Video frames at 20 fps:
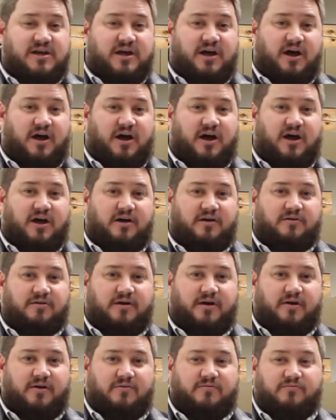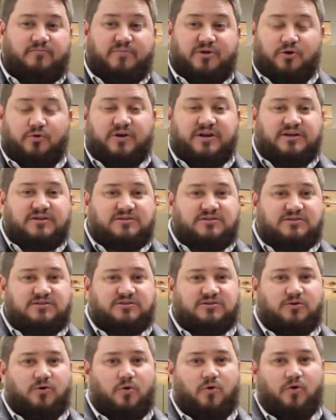of buildings
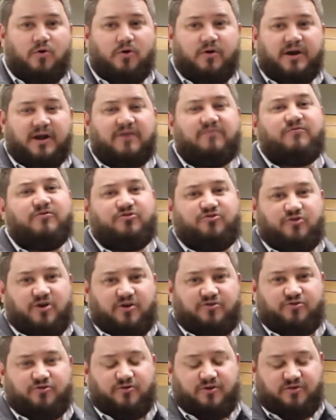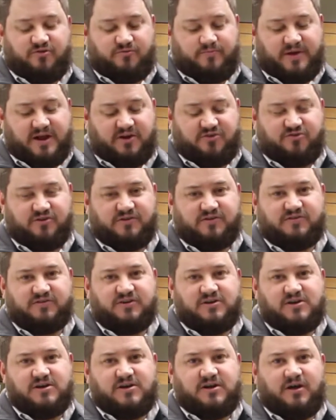or infrastructure inspections
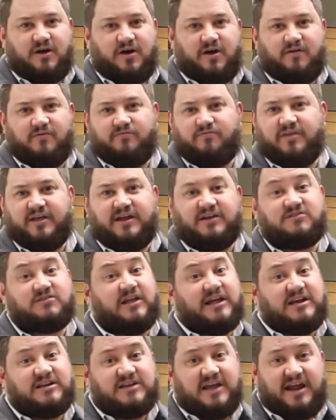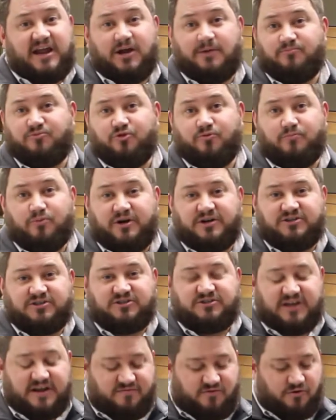of things like dams or
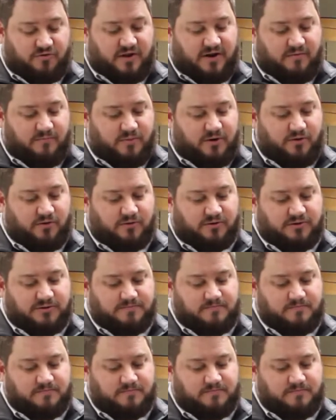bridges after they're built.